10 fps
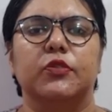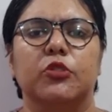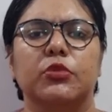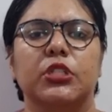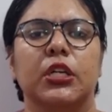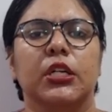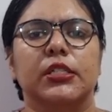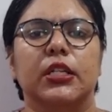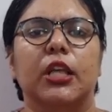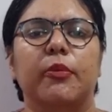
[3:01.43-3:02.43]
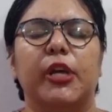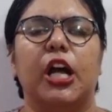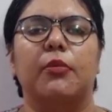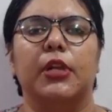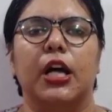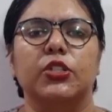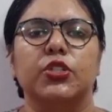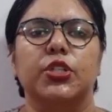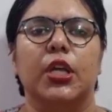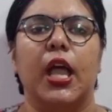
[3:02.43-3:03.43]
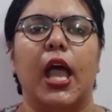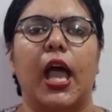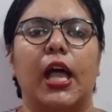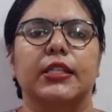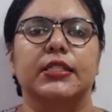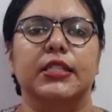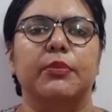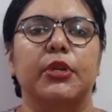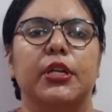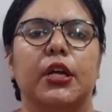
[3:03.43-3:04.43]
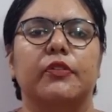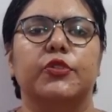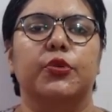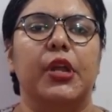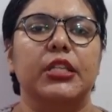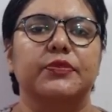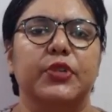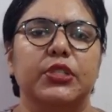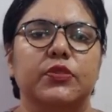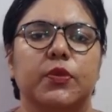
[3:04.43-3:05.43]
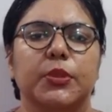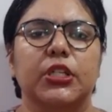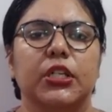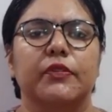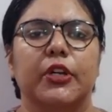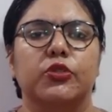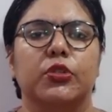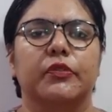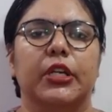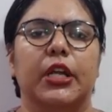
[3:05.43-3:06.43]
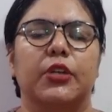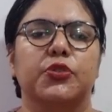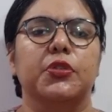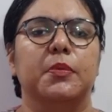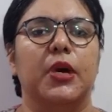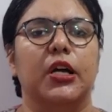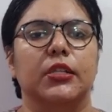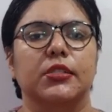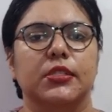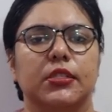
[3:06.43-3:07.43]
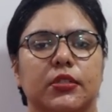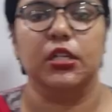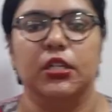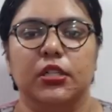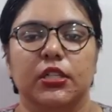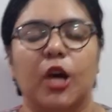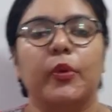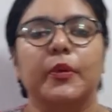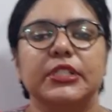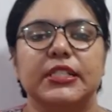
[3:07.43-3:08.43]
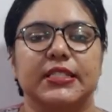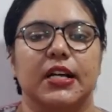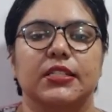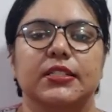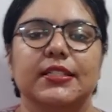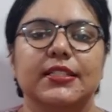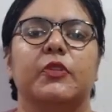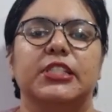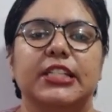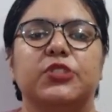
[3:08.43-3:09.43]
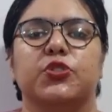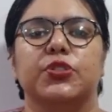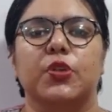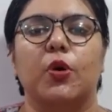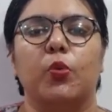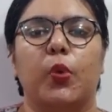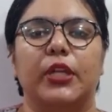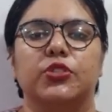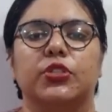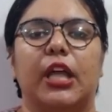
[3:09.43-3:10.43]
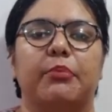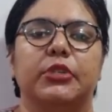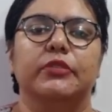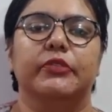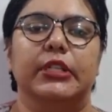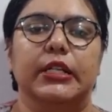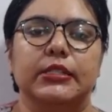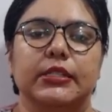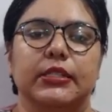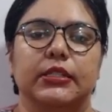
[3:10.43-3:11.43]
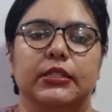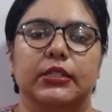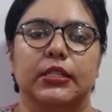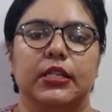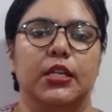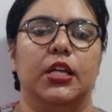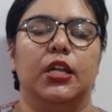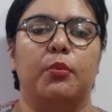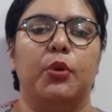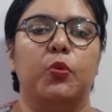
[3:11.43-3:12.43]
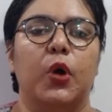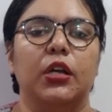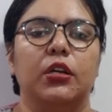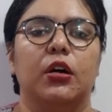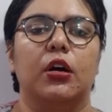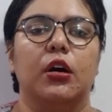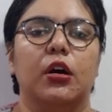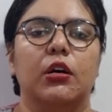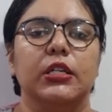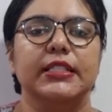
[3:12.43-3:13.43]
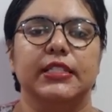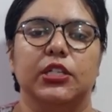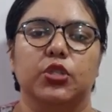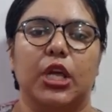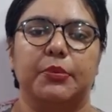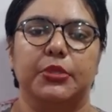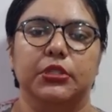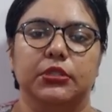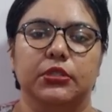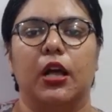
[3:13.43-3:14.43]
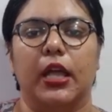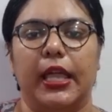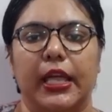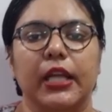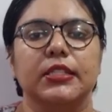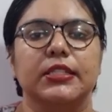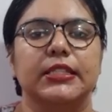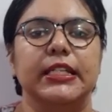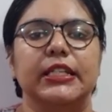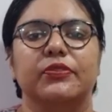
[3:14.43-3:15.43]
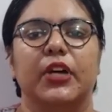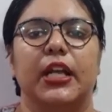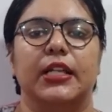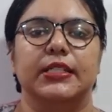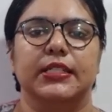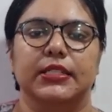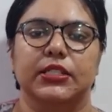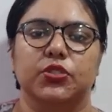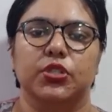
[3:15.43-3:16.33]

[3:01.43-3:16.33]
firms till they become large and stable enough to raise funds from the conventional financial markets. Now we will discuss the stages of venture capital financing. Number 1. Early stage capital. A. Seed financing stage.